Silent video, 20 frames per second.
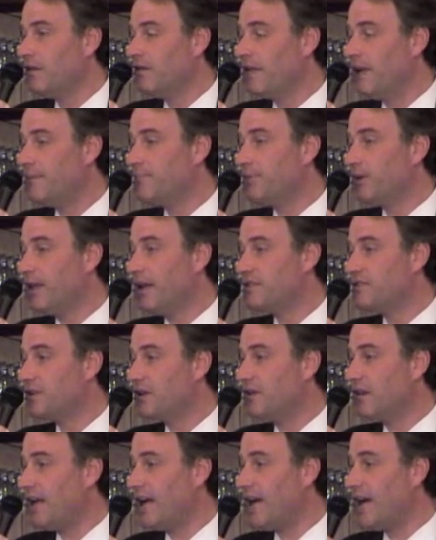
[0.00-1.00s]
they pledged
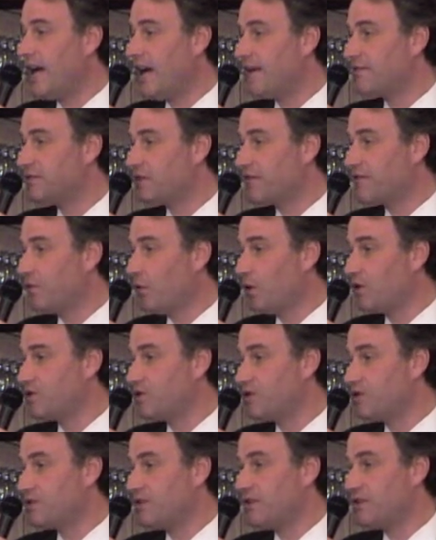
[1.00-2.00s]
their lives, their
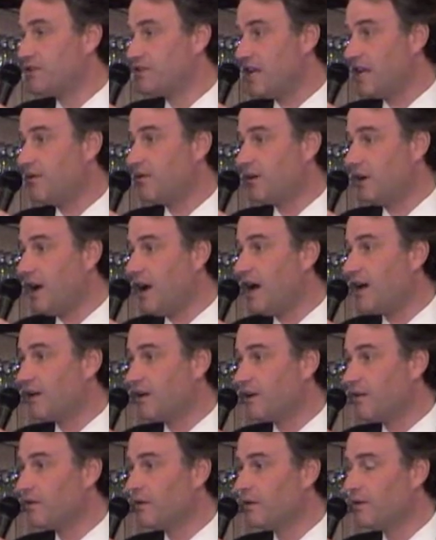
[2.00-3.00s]
fortunes, and their sacred
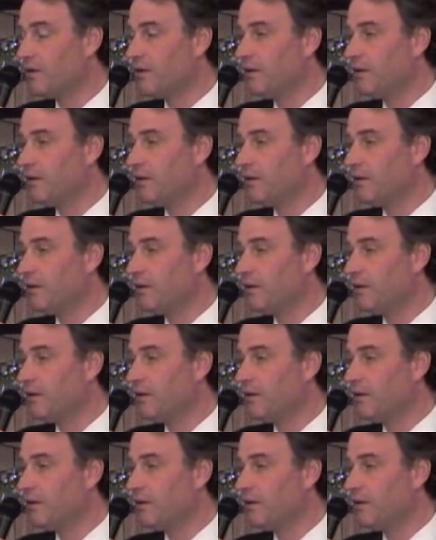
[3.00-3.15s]
honor